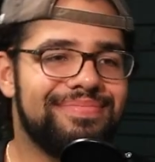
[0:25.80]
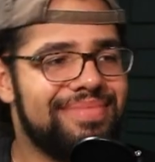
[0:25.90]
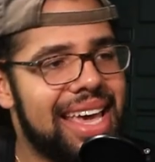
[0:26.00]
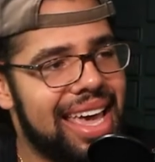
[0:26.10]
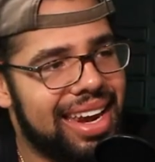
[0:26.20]

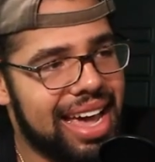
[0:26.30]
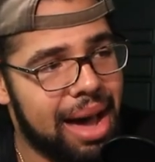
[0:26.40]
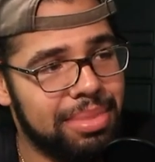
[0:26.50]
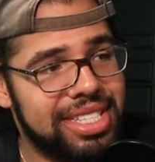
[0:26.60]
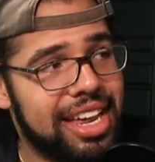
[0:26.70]
Man,
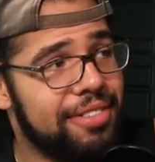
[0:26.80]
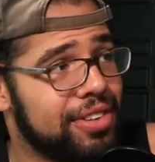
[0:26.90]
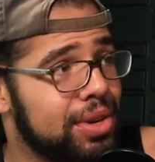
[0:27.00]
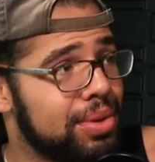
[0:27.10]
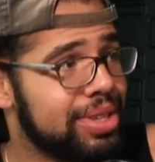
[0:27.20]
I'm going to say
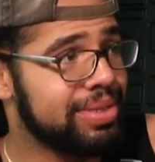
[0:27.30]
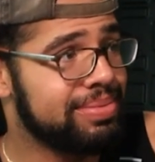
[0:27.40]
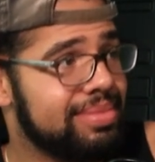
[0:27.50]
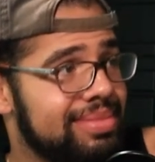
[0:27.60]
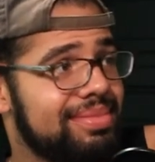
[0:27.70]
fluke.
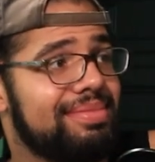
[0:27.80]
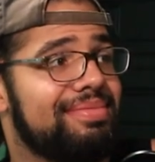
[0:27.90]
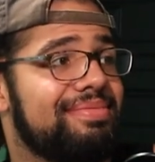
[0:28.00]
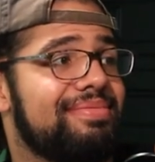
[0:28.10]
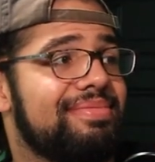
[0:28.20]

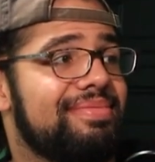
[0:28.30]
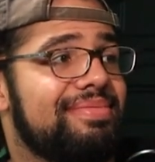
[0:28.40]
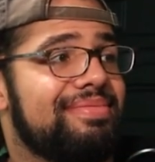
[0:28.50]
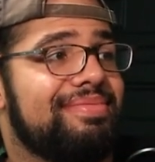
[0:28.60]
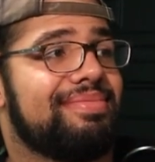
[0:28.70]
Okay.